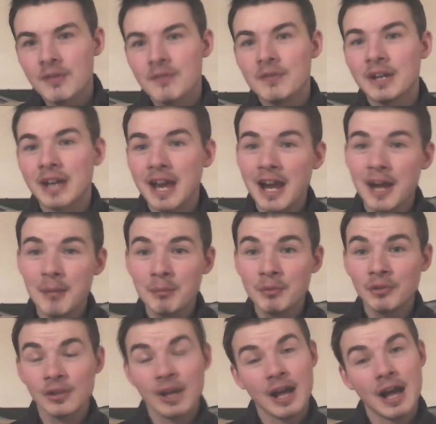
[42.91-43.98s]
the
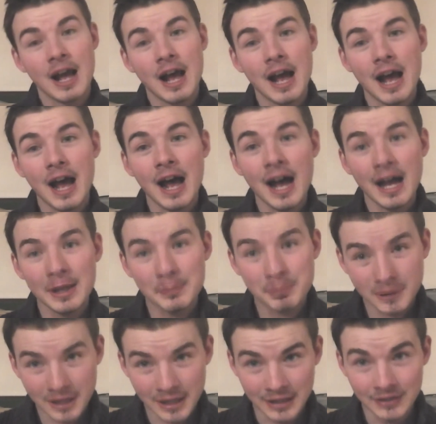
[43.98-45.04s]
games I
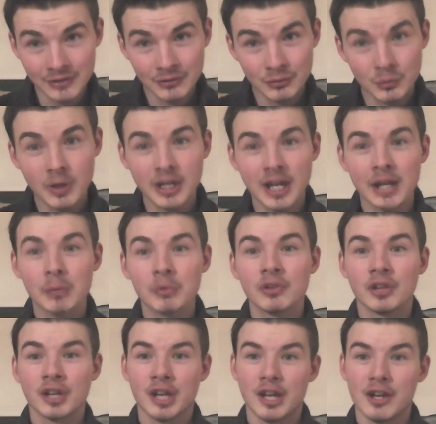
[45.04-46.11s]
played when I was
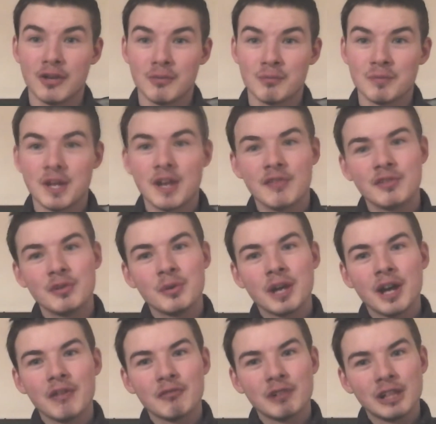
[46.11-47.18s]
a kid. If you
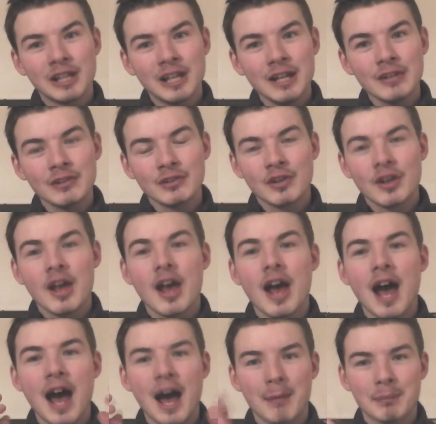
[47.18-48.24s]
can relate,
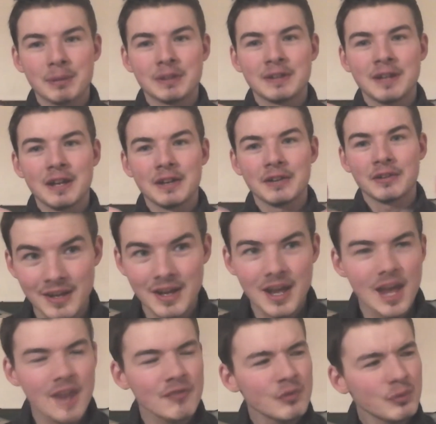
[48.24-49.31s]
happy days.
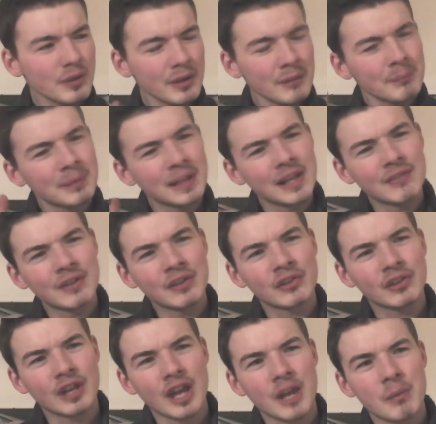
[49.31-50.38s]
If you didn't play
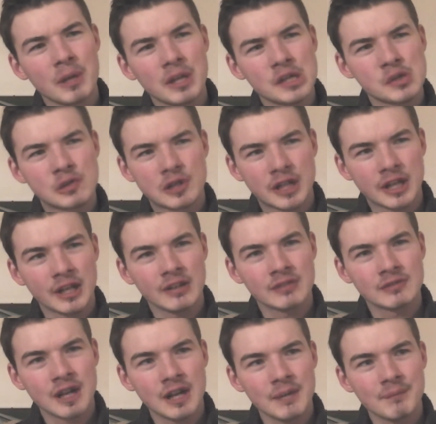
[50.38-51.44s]
this game when you were a kid,
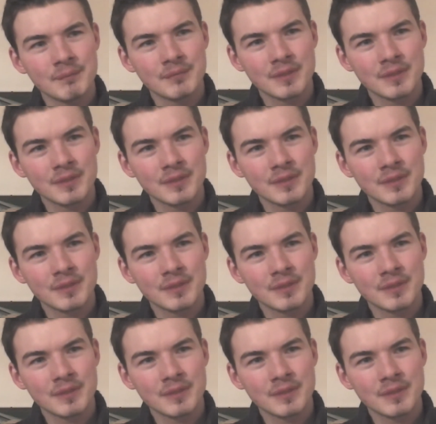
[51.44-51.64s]
right,